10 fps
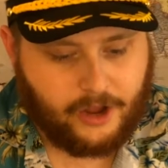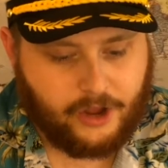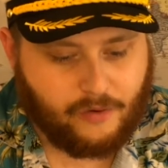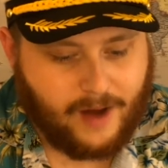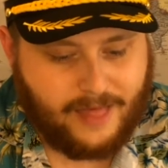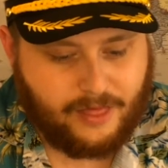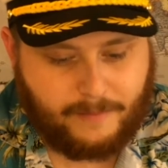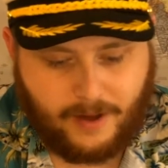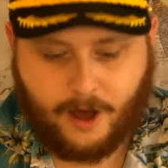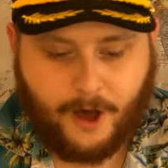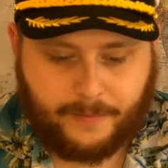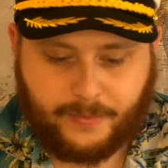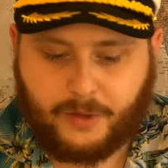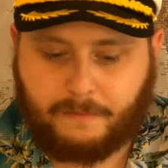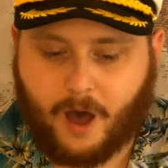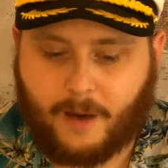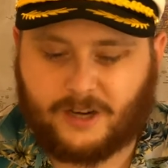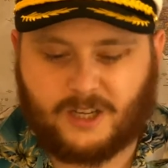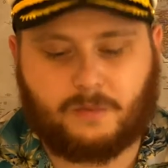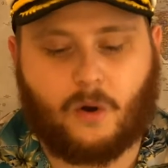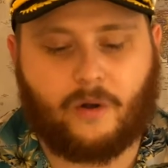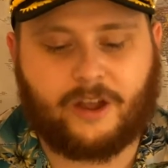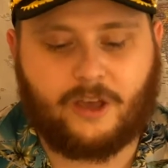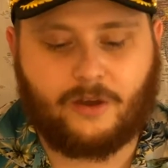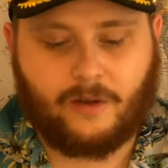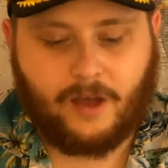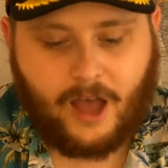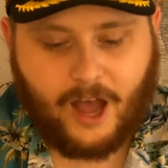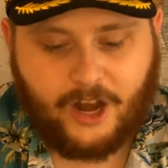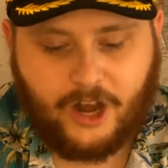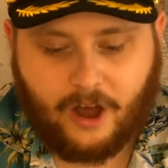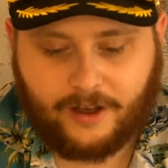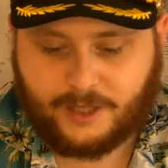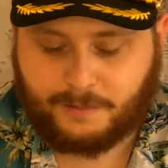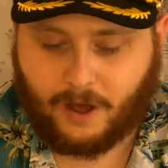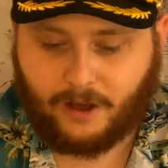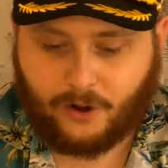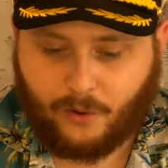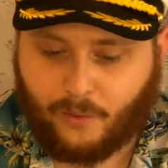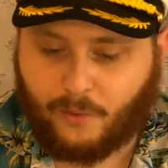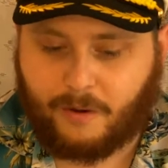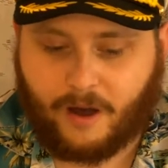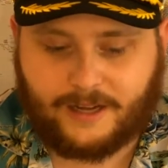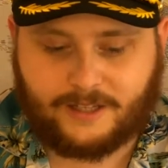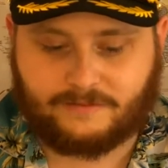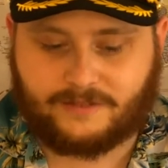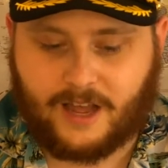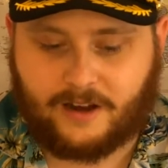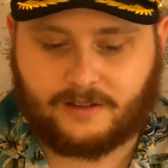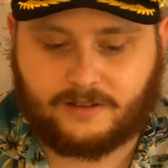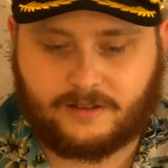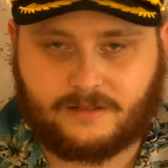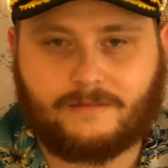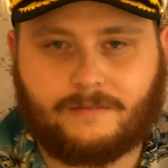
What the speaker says: You're at the bar. The barman is pouring you a nice, cool pint of Tennent's.